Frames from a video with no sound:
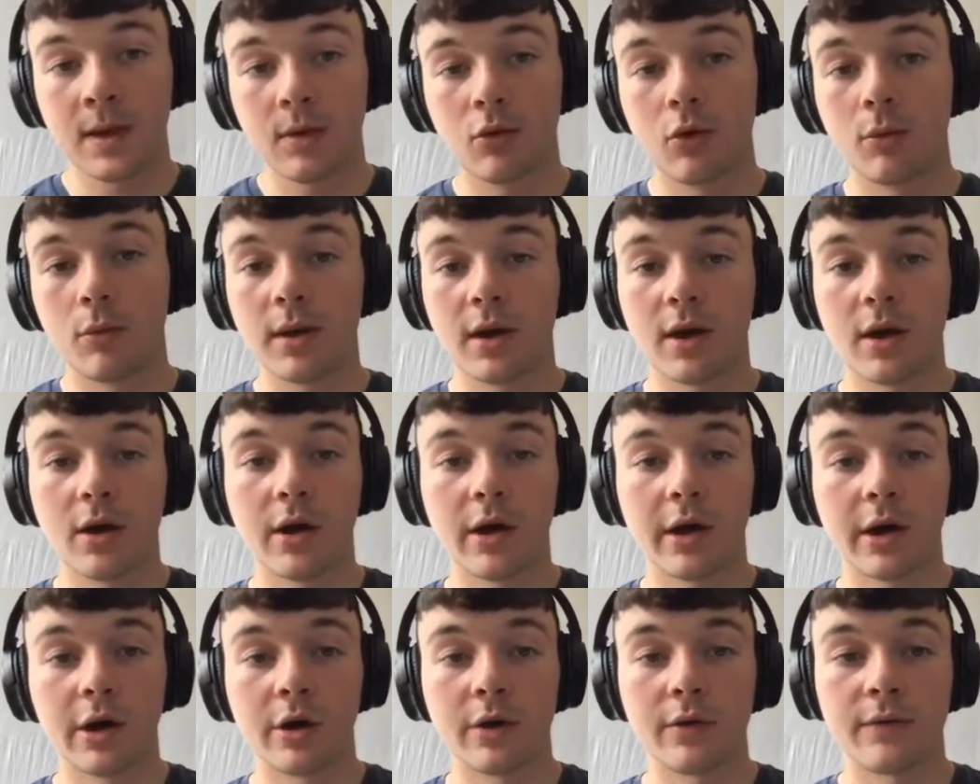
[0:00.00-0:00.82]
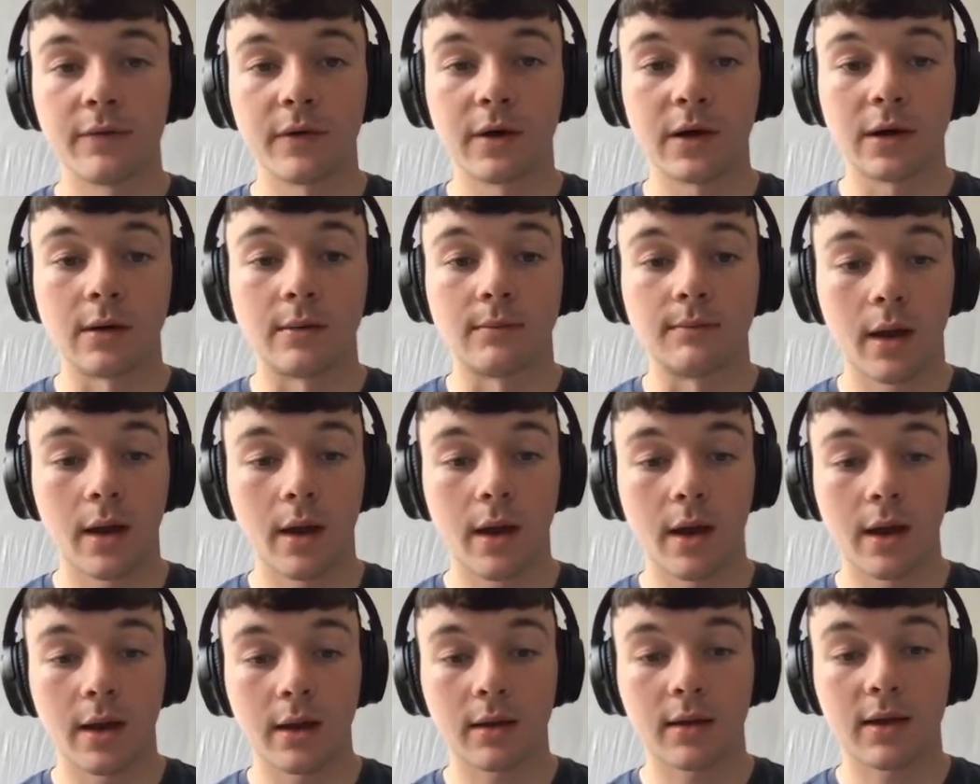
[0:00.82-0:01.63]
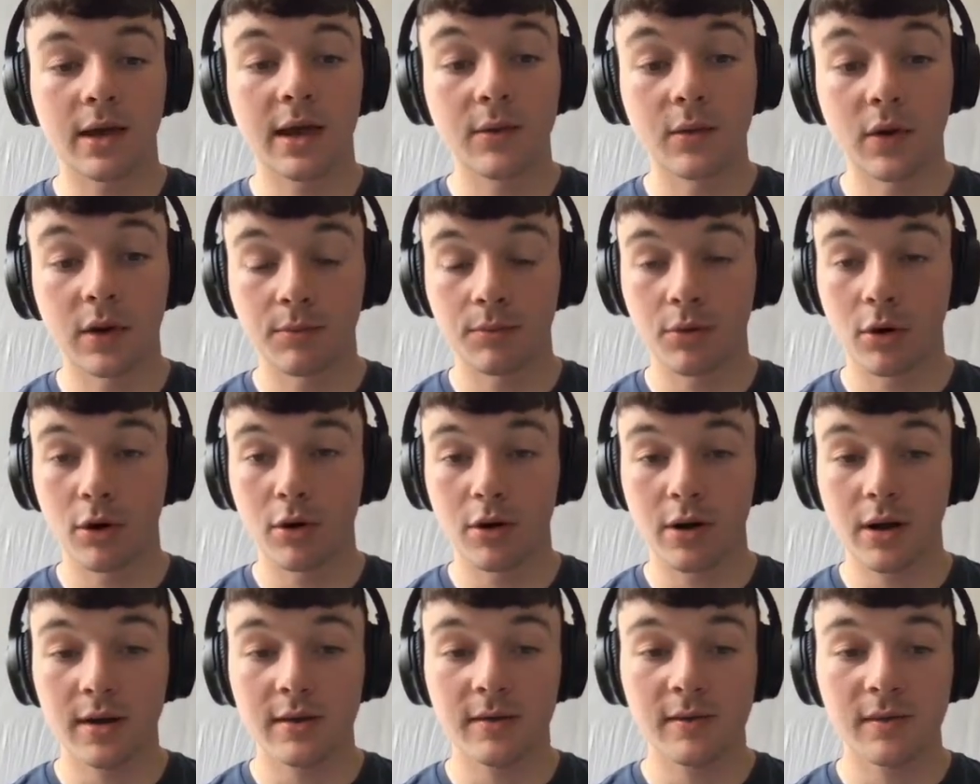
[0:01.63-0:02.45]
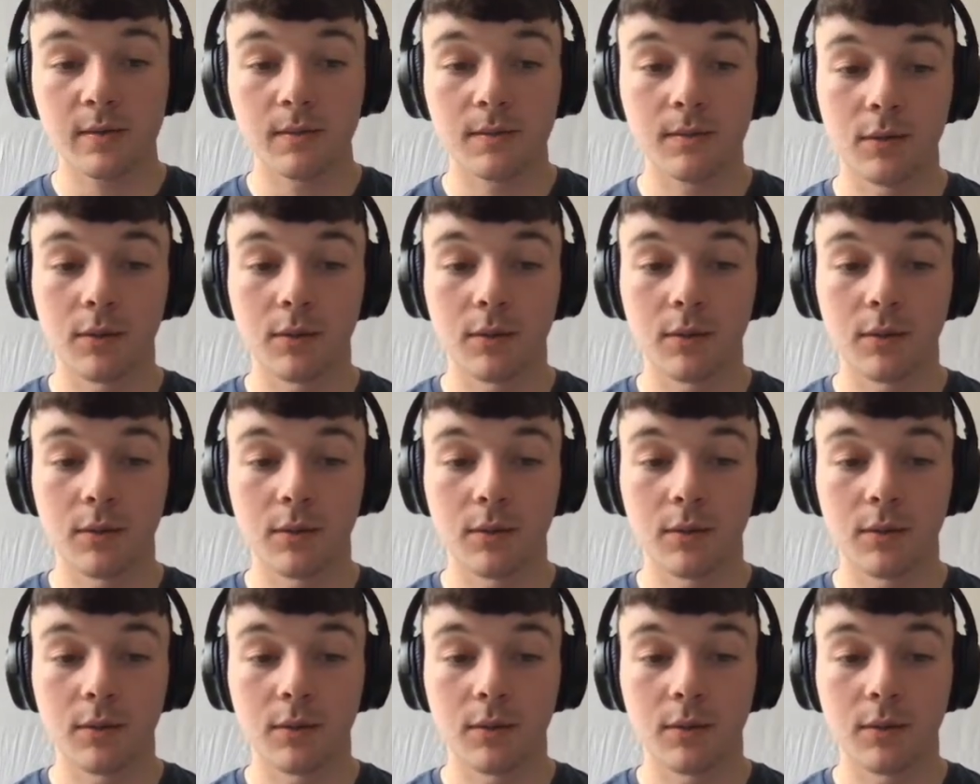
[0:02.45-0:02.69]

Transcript: We'll be going over keyword progress,